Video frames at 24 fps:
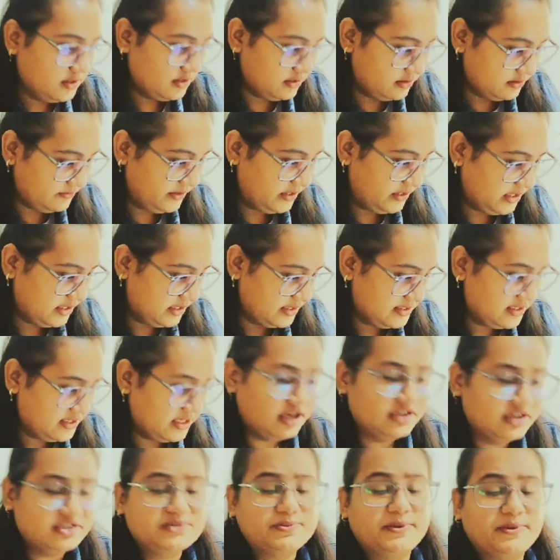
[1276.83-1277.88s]
we can say
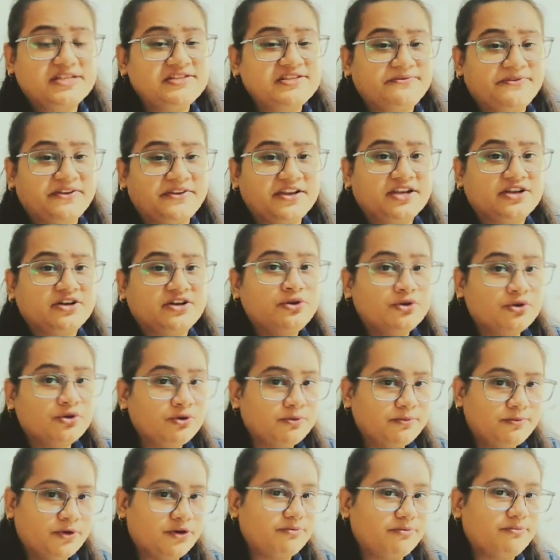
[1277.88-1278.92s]
a specific
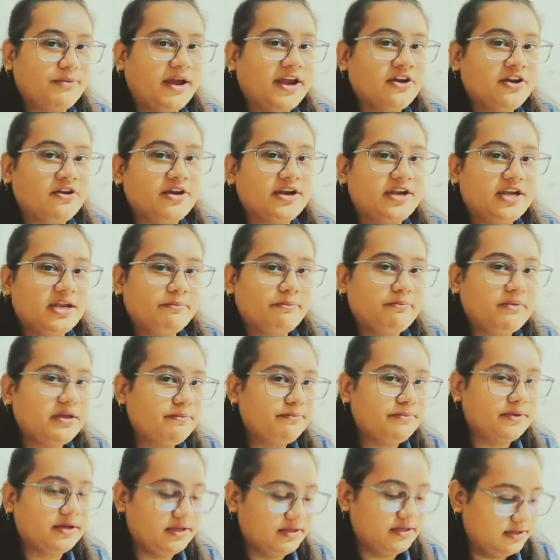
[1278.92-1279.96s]
group or minority
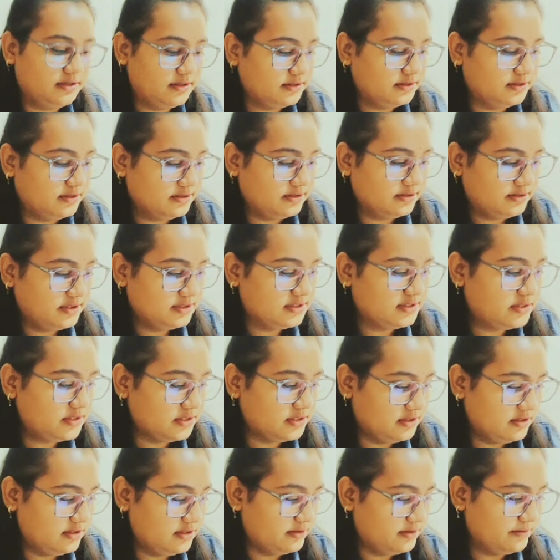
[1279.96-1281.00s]
people. This
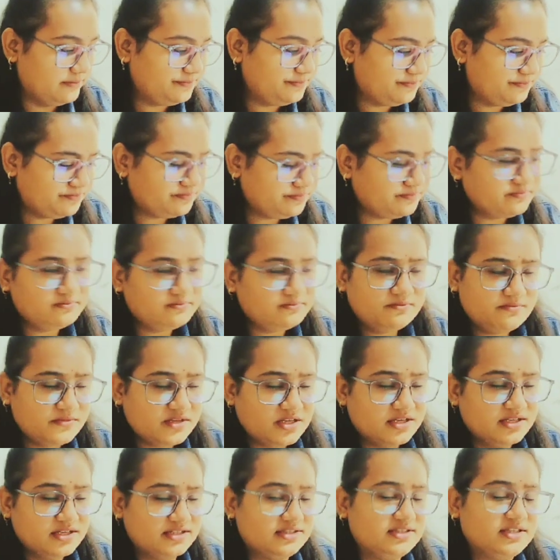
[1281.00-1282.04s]

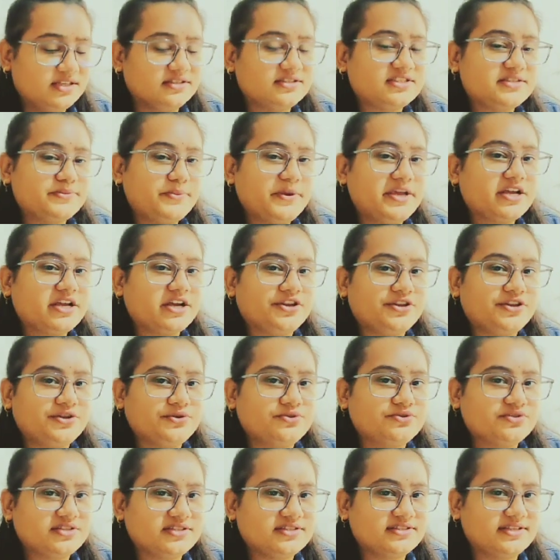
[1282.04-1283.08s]
the speaker
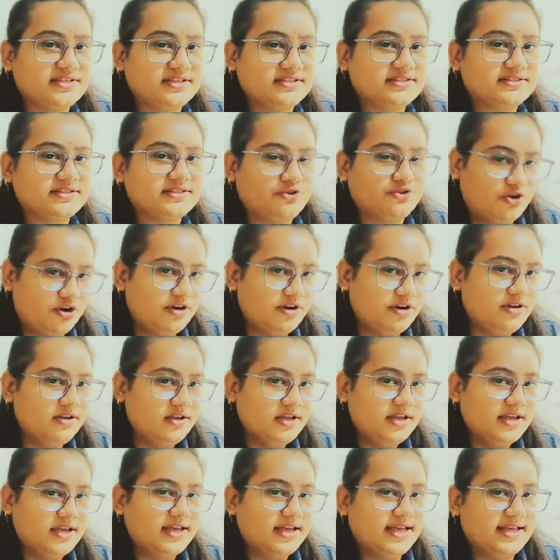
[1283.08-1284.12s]
uses this road
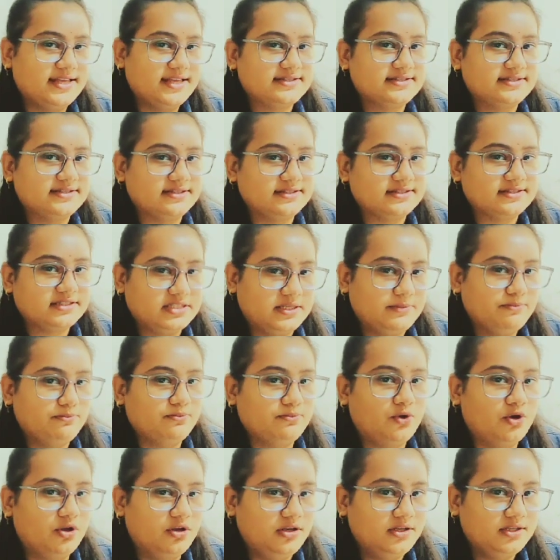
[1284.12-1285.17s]
as a
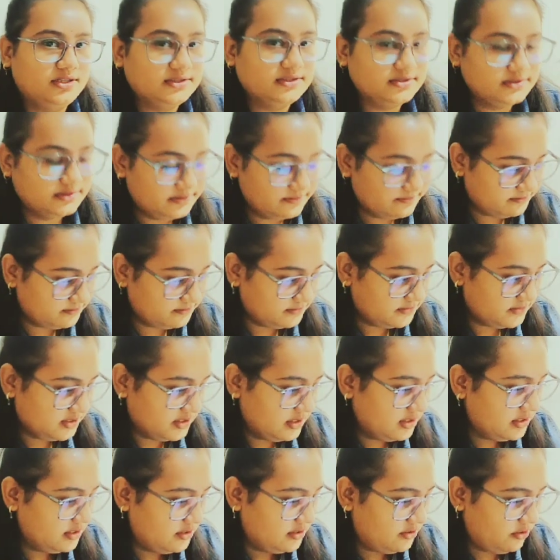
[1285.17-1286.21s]
symbol
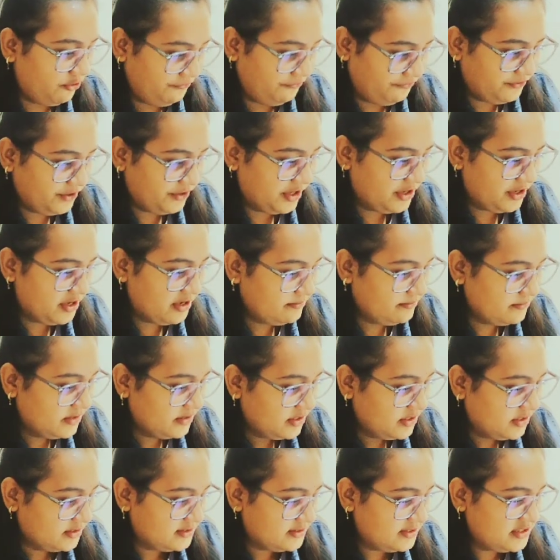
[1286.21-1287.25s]
of freedom.
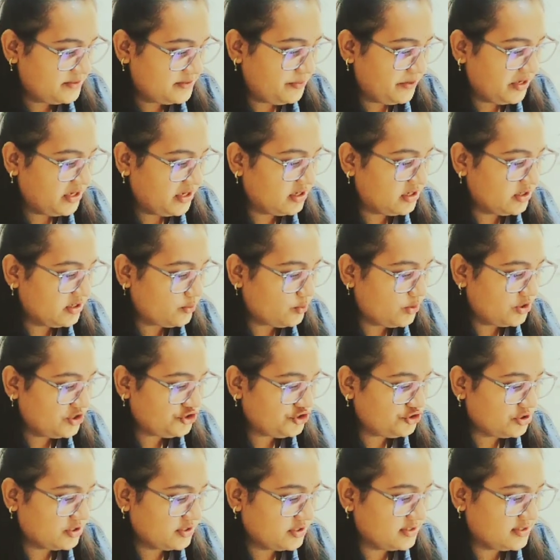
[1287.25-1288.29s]
The speaker
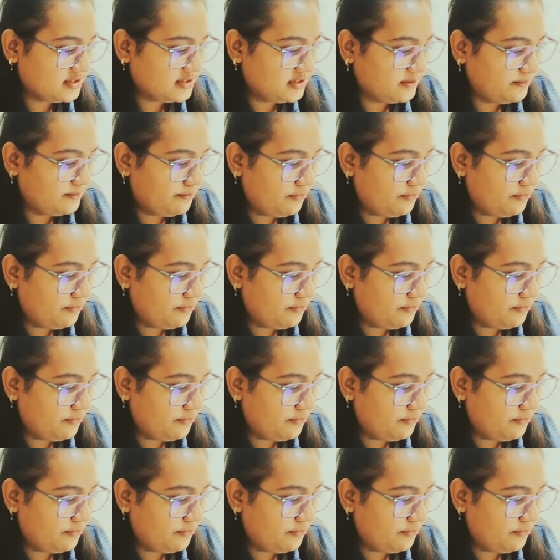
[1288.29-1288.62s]
questions the